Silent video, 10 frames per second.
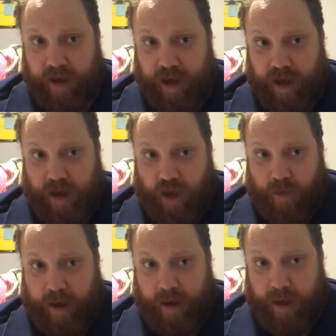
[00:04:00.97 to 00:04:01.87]
and
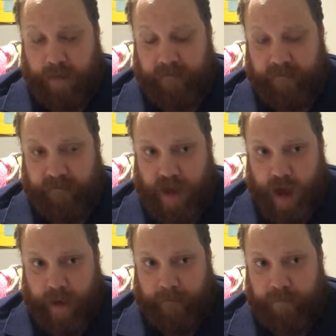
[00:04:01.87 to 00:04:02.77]
human
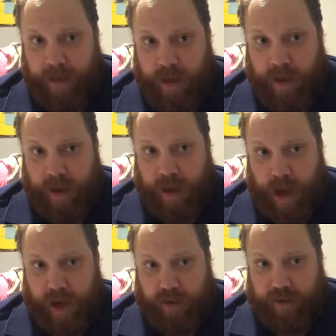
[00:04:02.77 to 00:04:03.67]
um,
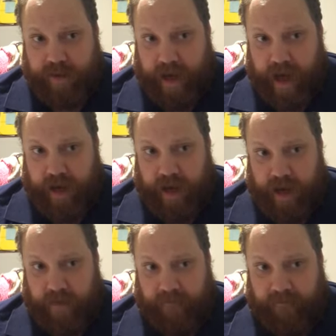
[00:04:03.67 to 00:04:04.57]
understanding
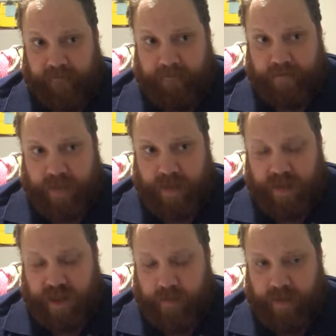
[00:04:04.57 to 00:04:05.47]
of
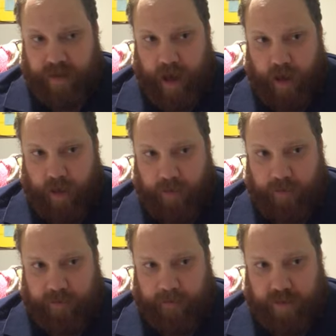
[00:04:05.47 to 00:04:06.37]
themselves,
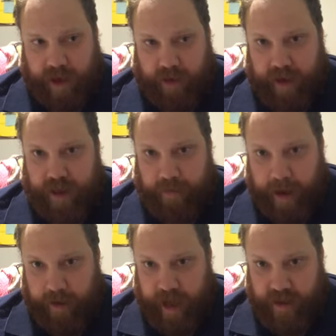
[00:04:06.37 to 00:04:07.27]
their
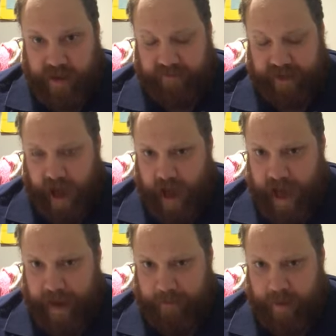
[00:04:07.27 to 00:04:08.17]
experience of
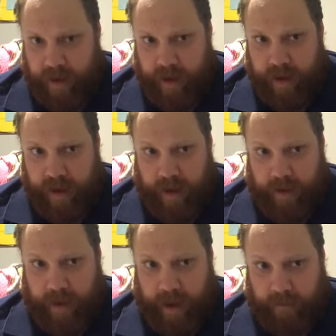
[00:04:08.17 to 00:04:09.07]
time,
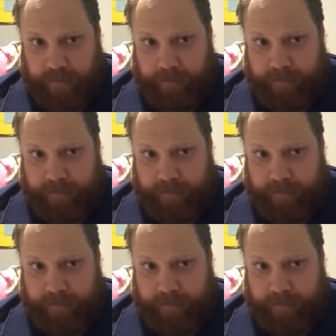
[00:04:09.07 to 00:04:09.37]
and